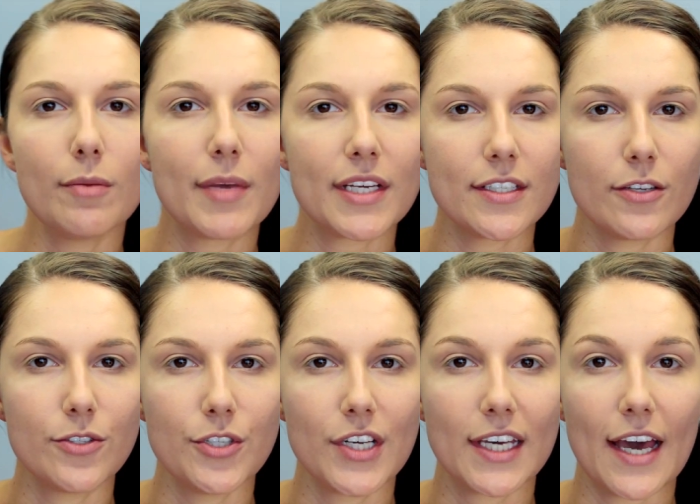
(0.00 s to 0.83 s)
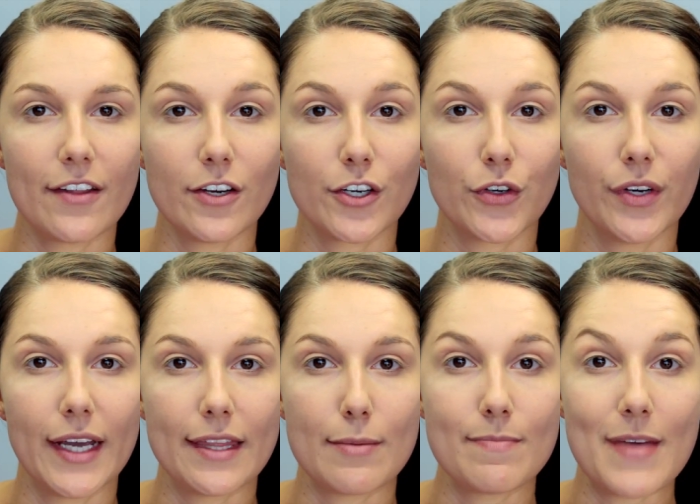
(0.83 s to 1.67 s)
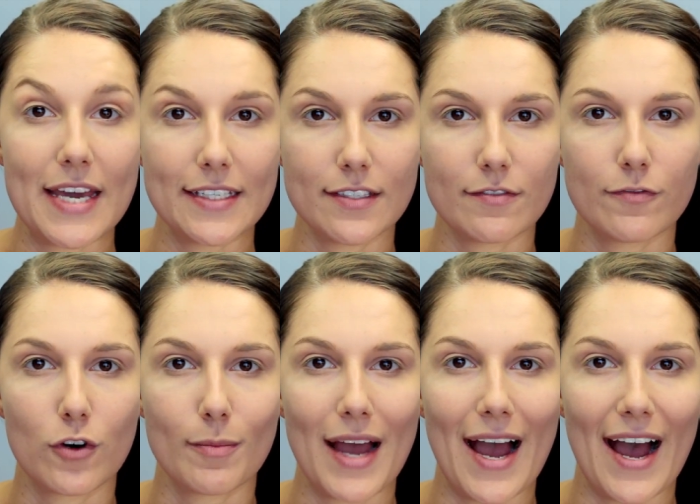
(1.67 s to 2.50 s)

mix those two together and create the base for my